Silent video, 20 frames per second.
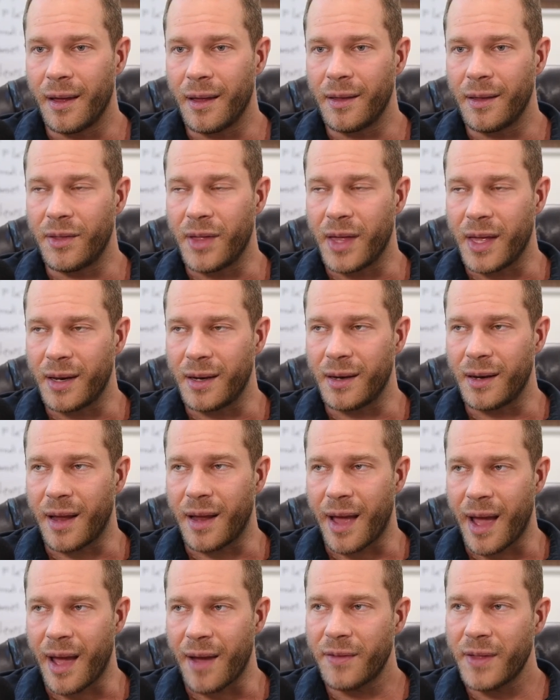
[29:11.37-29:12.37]
They didn't
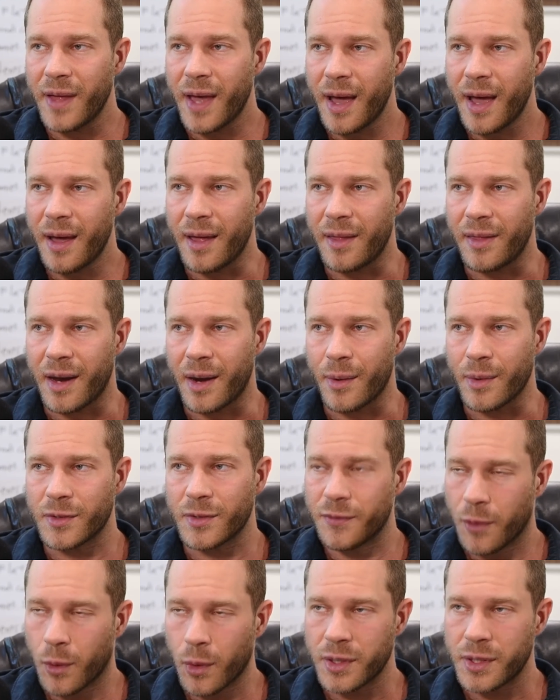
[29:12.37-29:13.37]
have that, and then I was
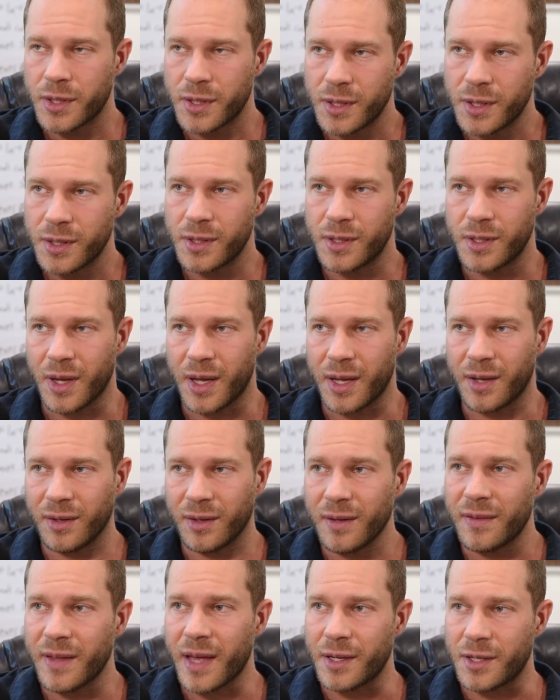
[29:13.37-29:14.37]
forced to like
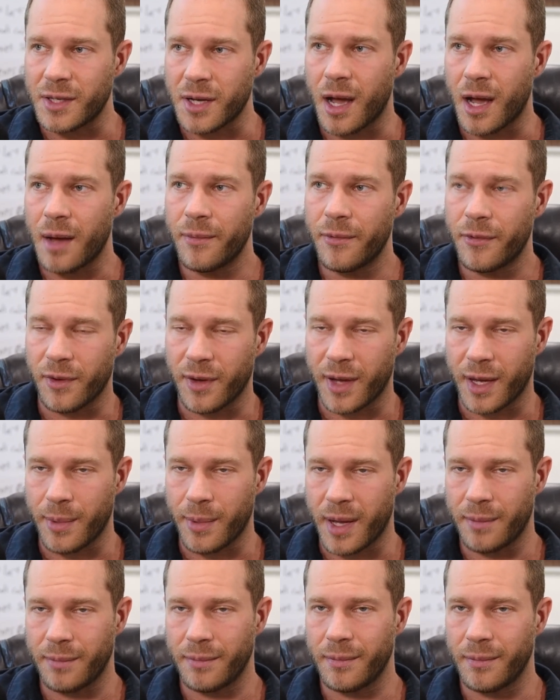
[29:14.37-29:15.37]
leave that job for like
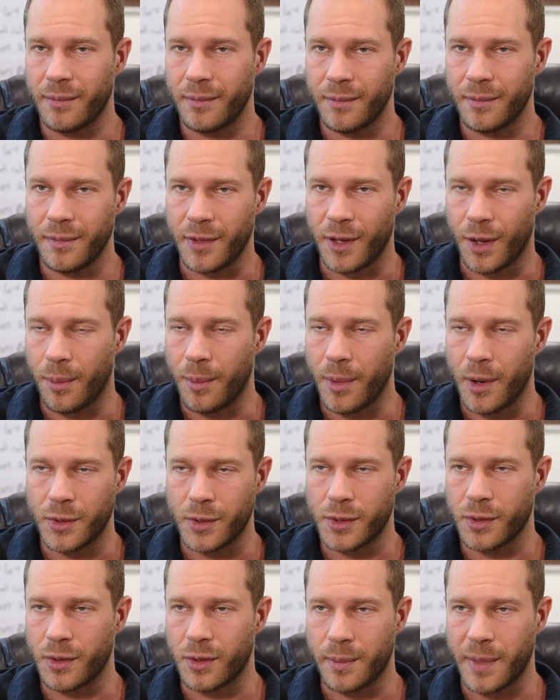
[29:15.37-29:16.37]
my you know
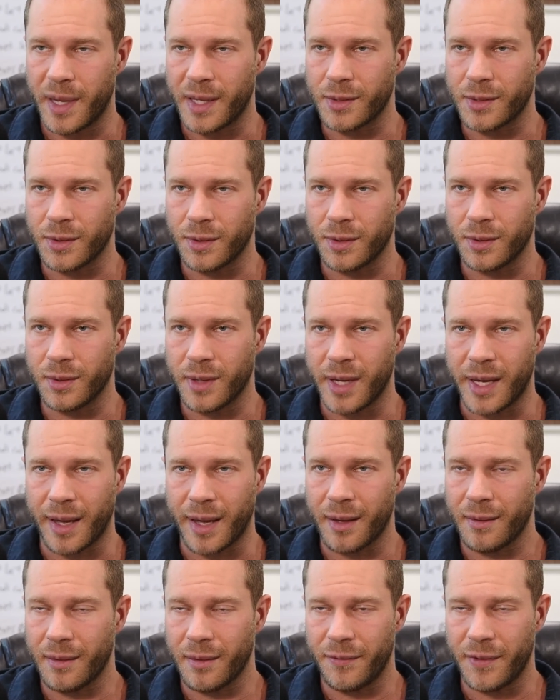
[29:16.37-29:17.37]
emotional and mental
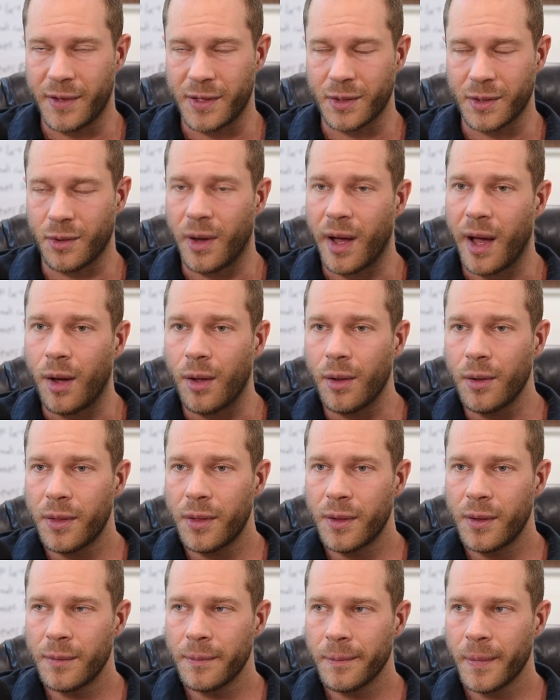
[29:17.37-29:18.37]
like physical
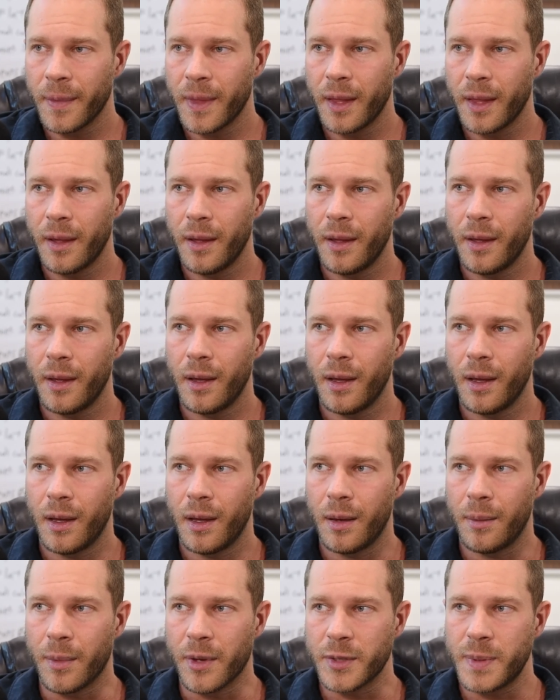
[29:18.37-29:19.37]
health.
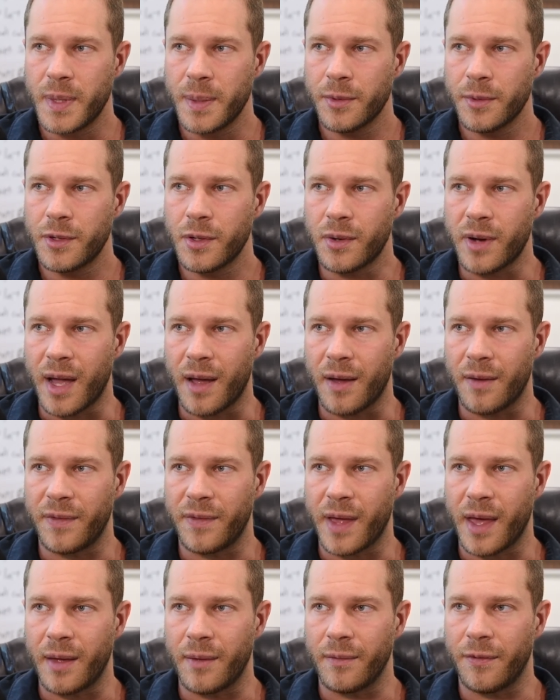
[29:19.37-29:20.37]
Most people don't have
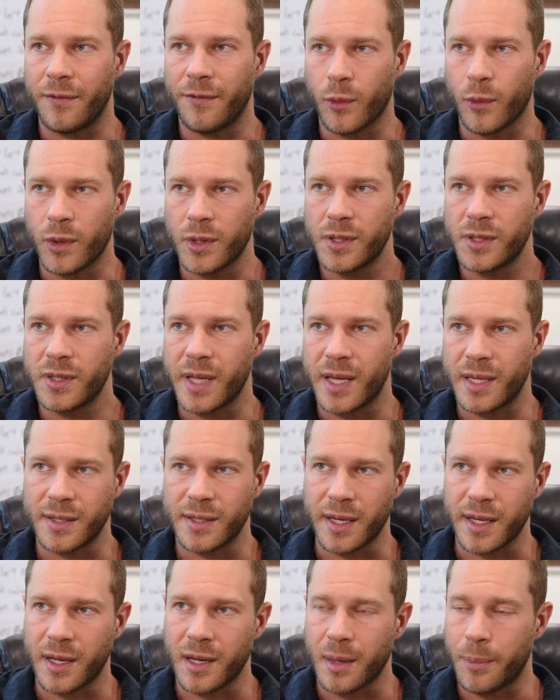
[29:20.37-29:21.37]
that force that's
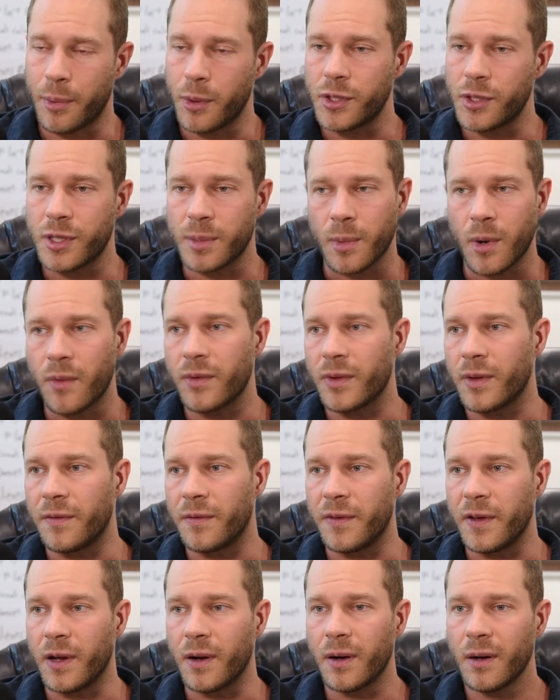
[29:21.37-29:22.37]
like going to push them over the
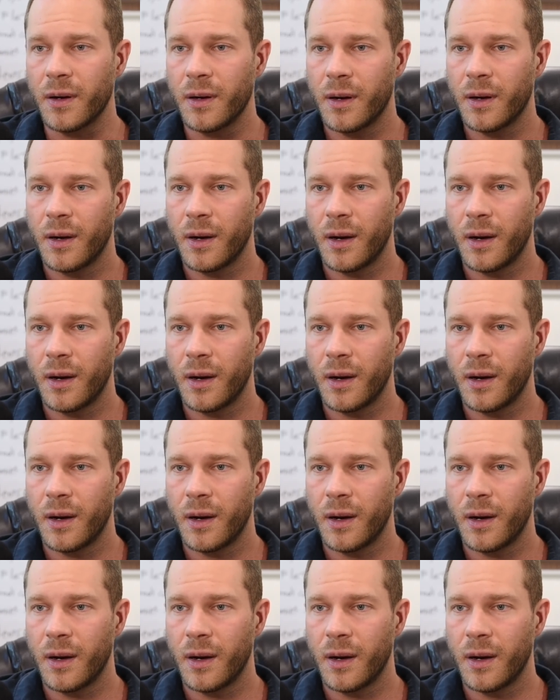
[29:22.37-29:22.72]
fear,